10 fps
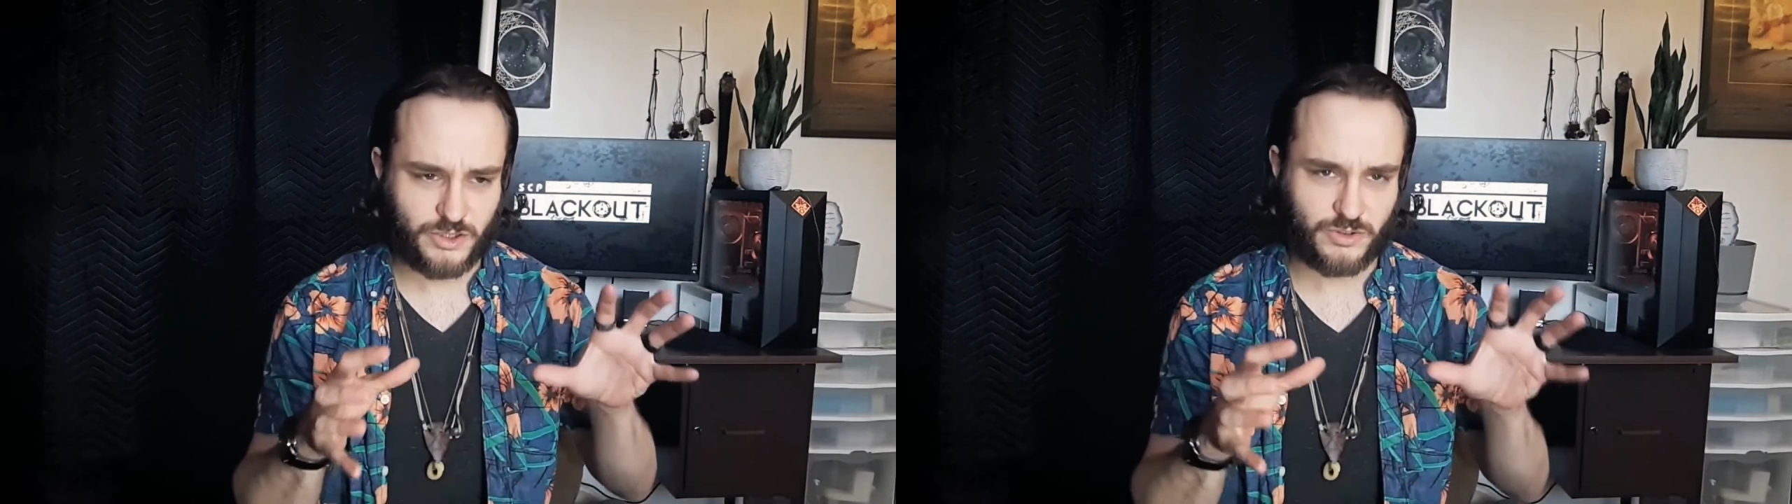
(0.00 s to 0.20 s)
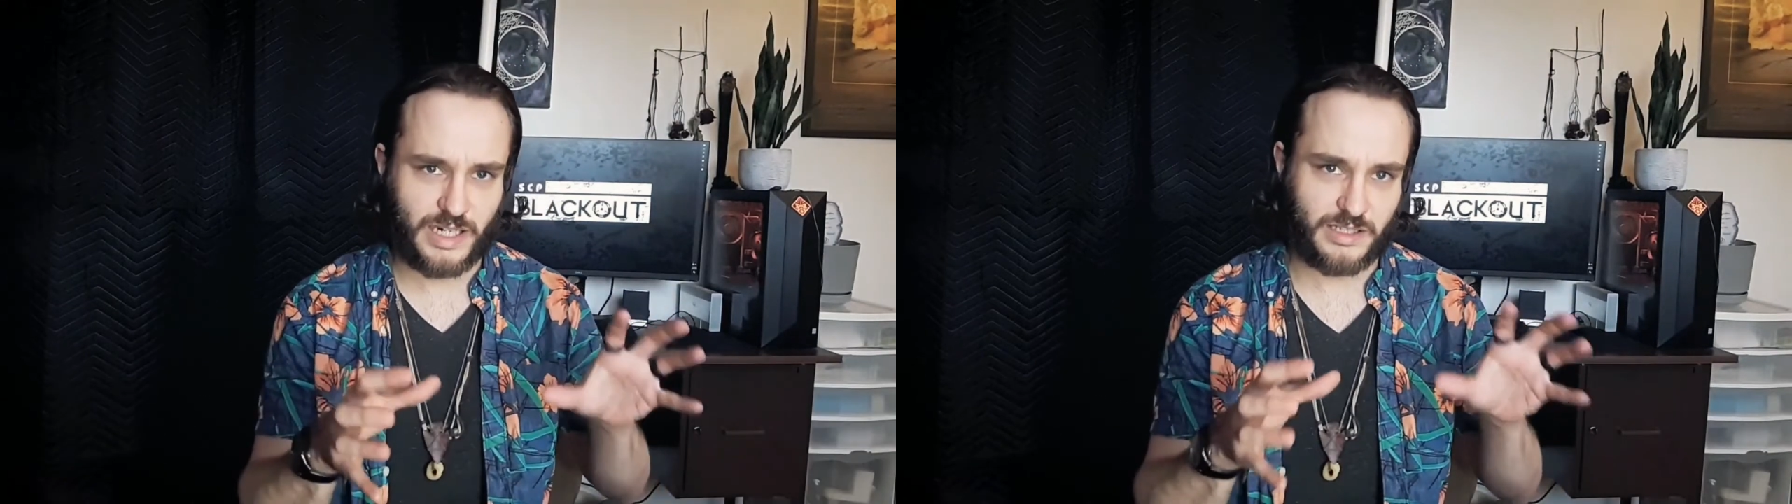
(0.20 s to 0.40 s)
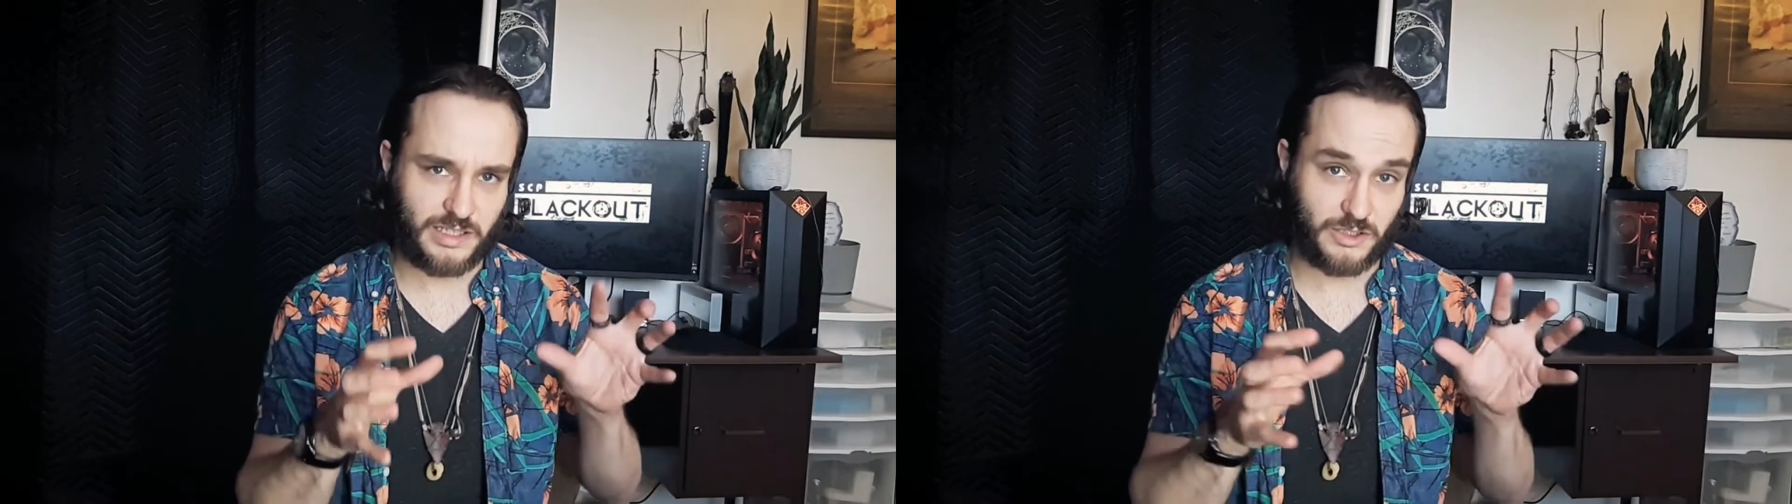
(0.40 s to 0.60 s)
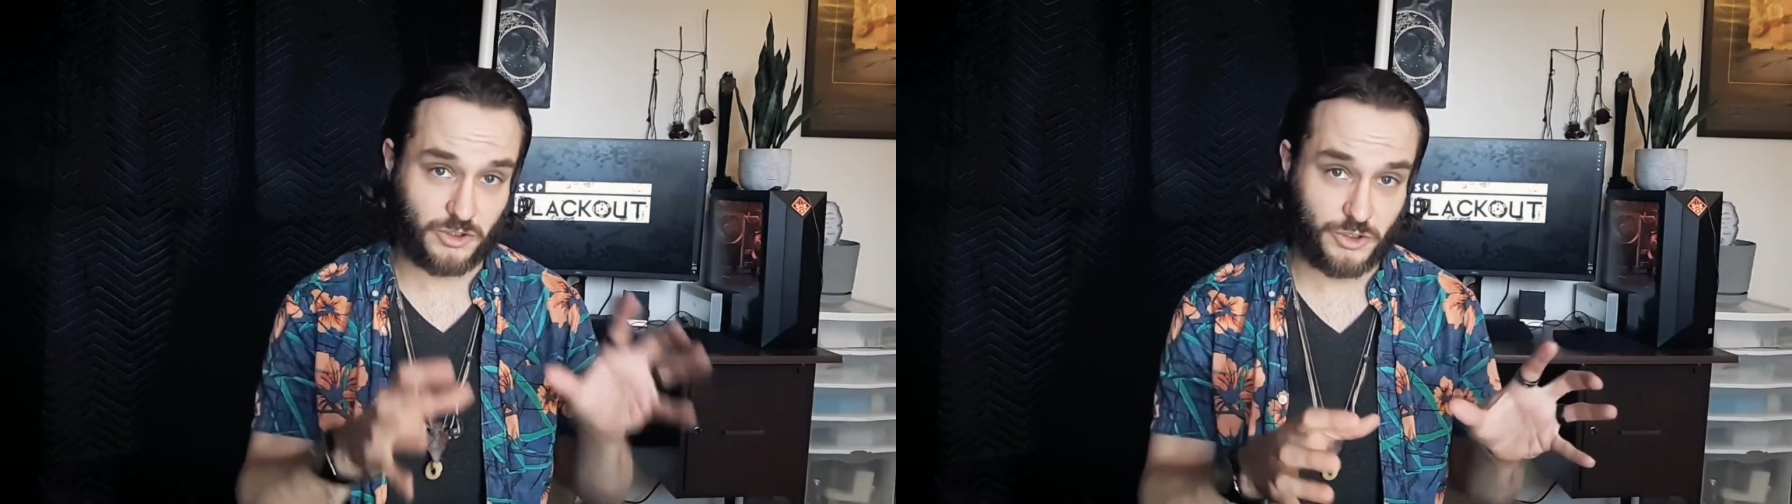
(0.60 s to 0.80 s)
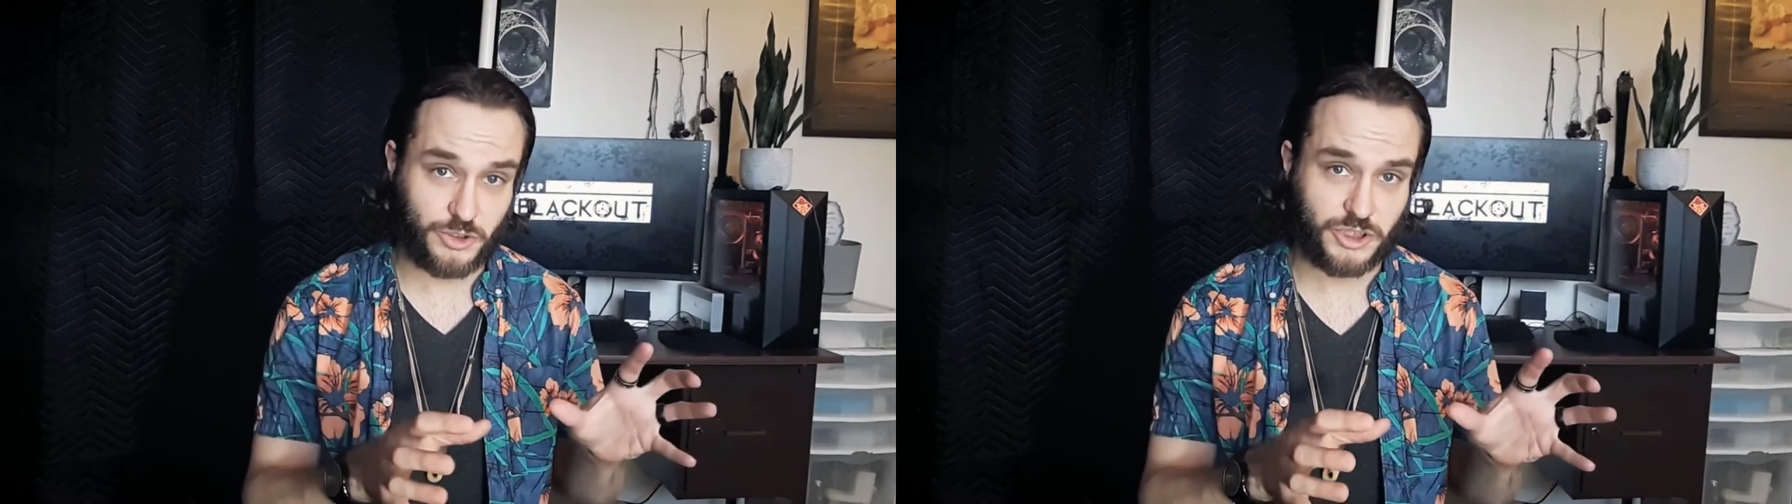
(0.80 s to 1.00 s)
create the
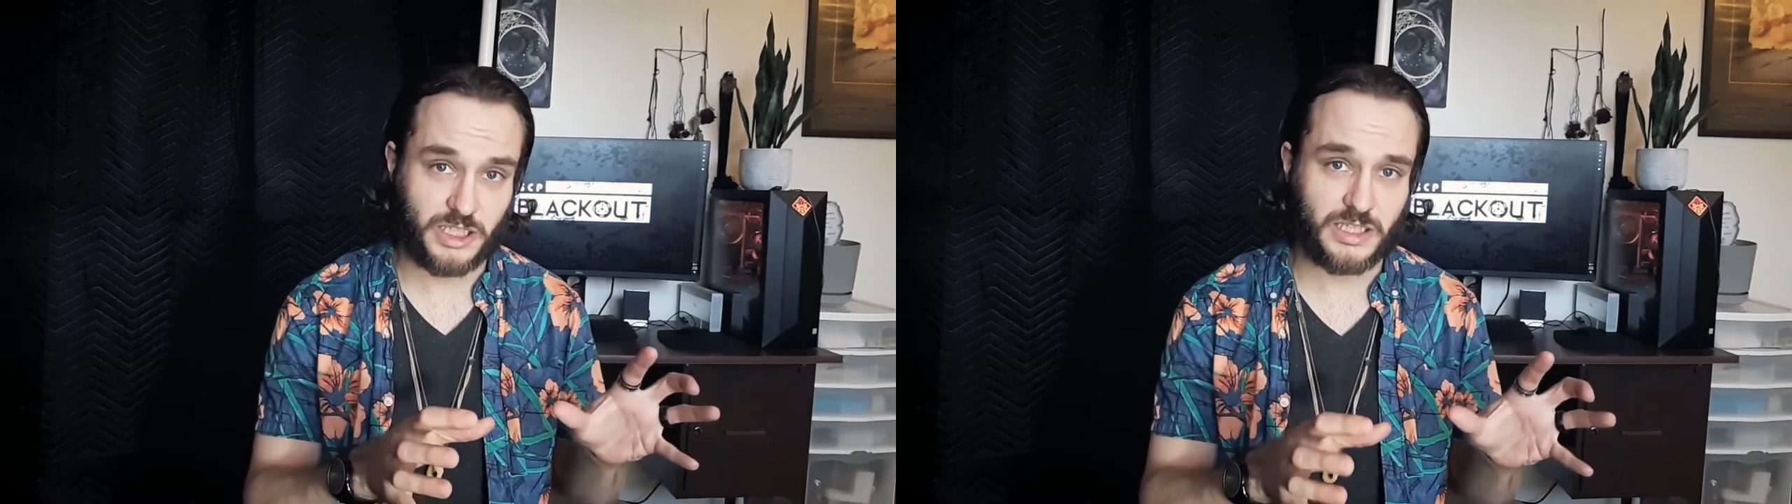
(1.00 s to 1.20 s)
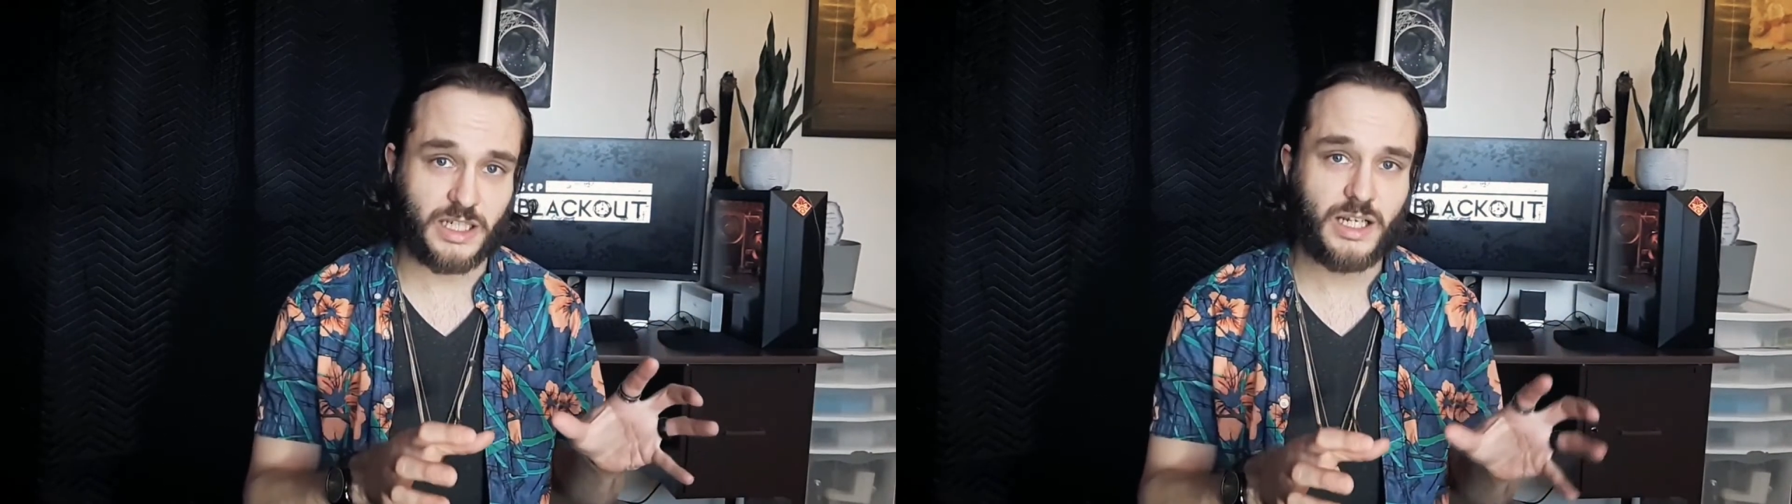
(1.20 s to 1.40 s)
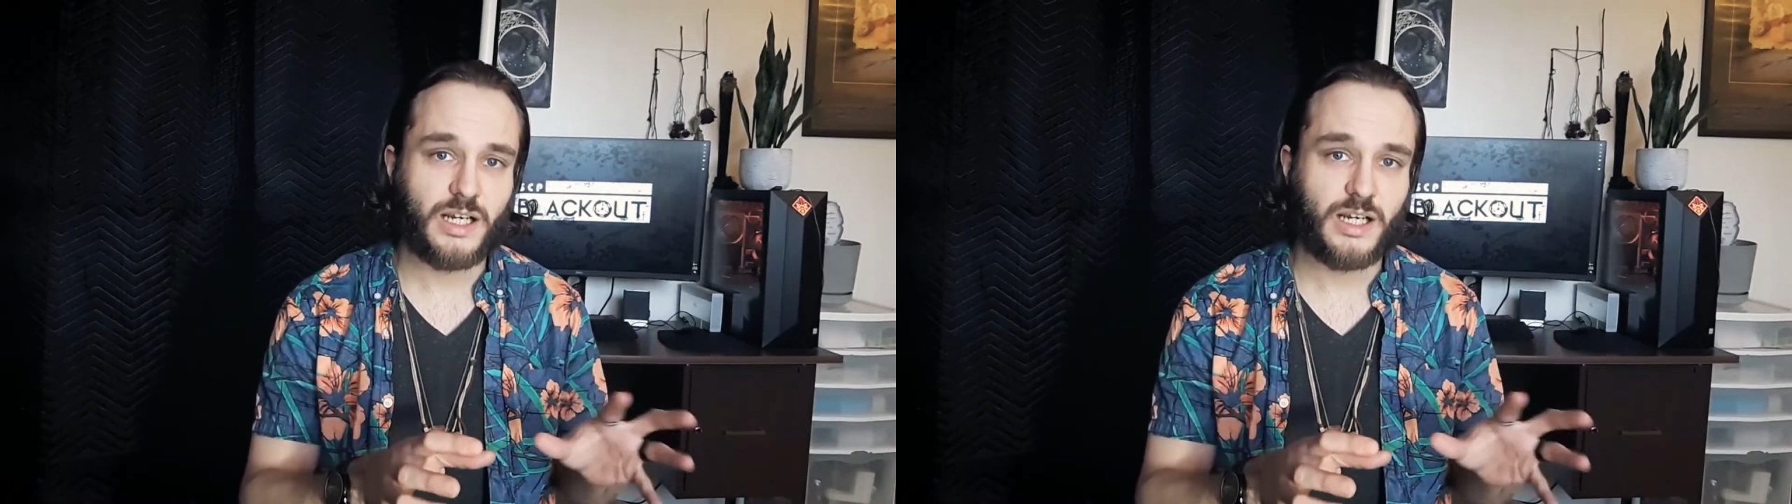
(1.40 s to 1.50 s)
illusion